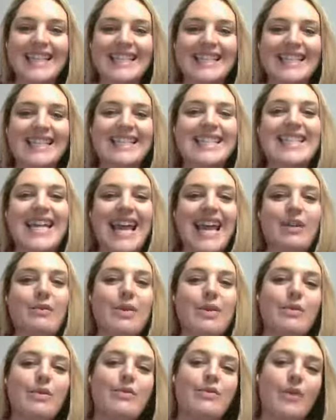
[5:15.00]
Today
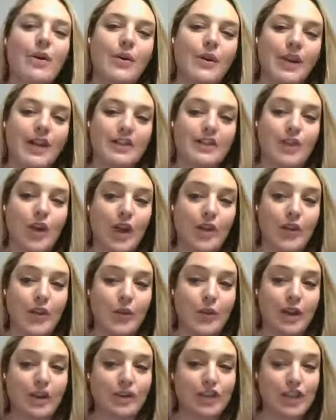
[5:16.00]
we will focus on the
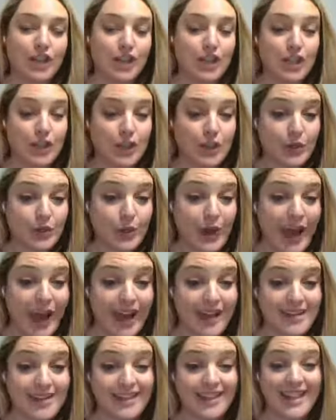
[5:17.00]
questions you
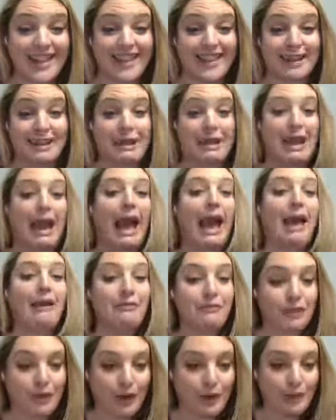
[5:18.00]
ask in the
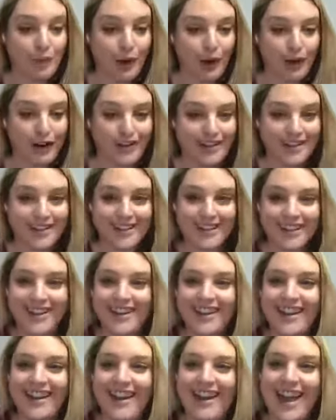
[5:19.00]
after part.
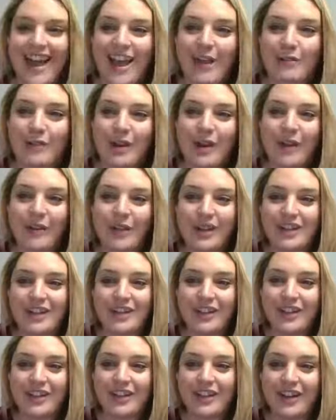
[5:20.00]
And we're going
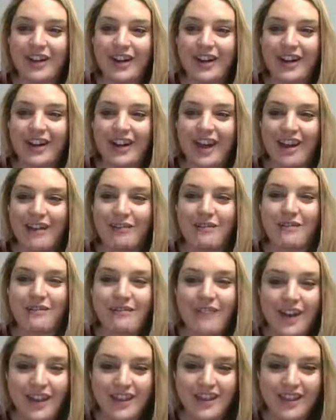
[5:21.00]
to learn a
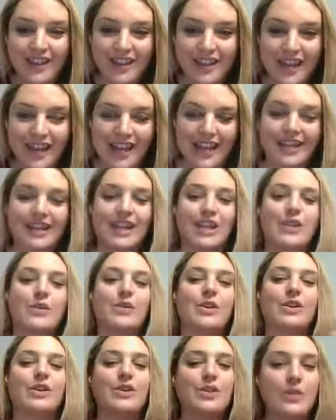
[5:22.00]
fun thing that you
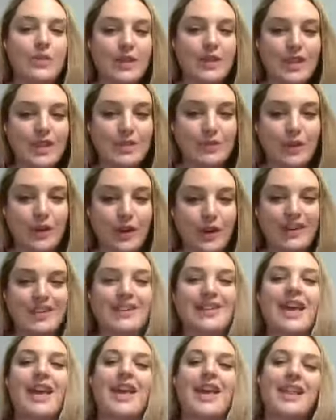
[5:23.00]
can do with these
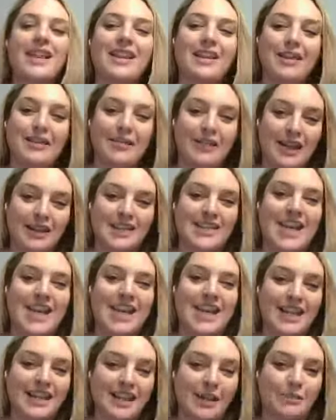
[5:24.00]
words and
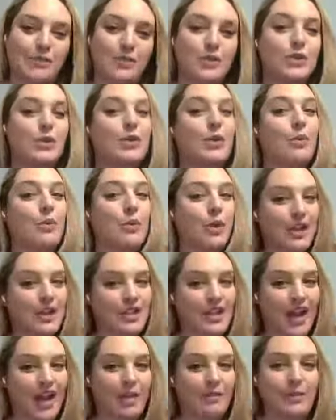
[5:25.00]
taking them to the
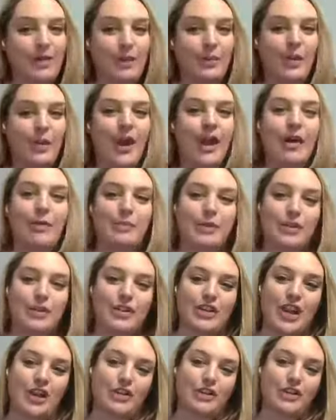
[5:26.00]
workshop that will help your
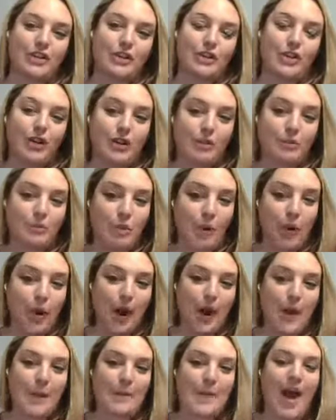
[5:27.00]
child to learn
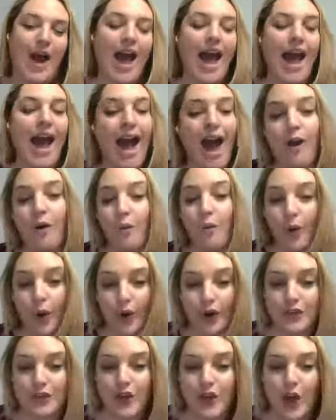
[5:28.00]
more about how
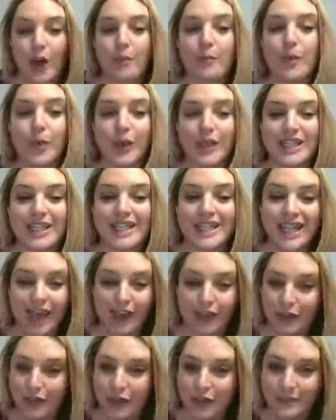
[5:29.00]
words are put
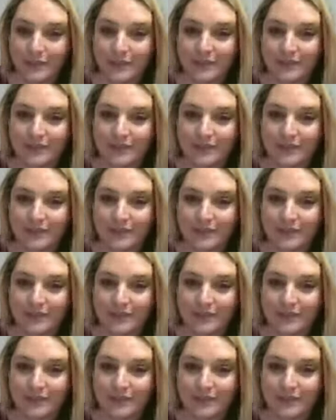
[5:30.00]
together.